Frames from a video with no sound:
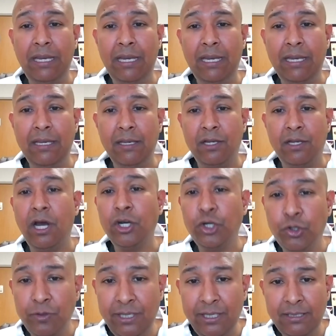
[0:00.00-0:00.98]
in
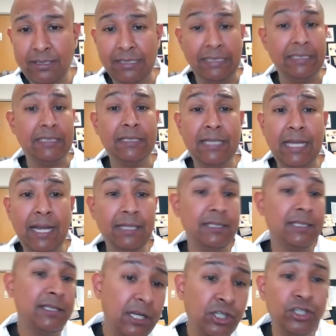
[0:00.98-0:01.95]
countries and
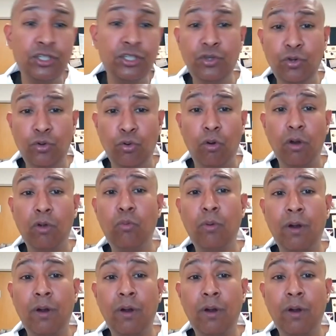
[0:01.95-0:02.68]
states such as New York,